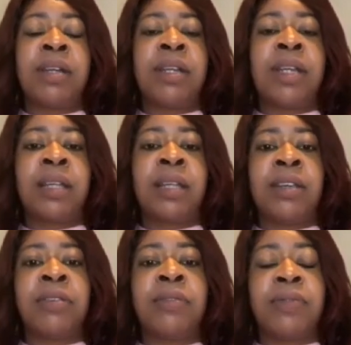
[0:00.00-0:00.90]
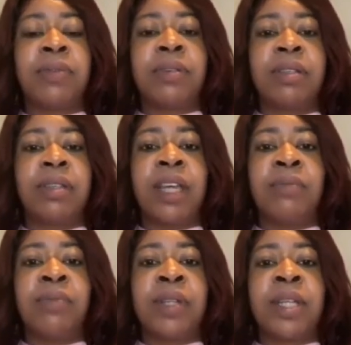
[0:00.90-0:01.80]
collective
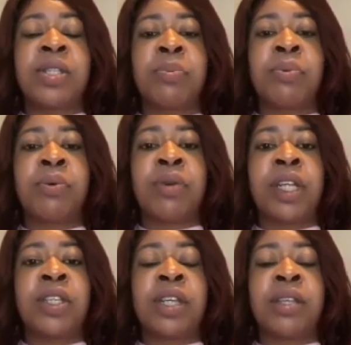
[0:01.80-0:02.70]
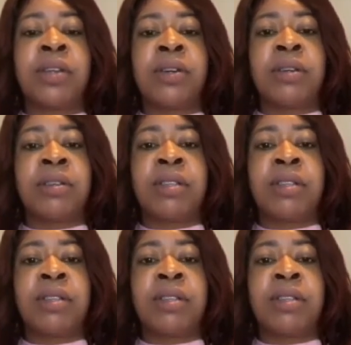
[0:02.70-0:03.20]
and really support each other.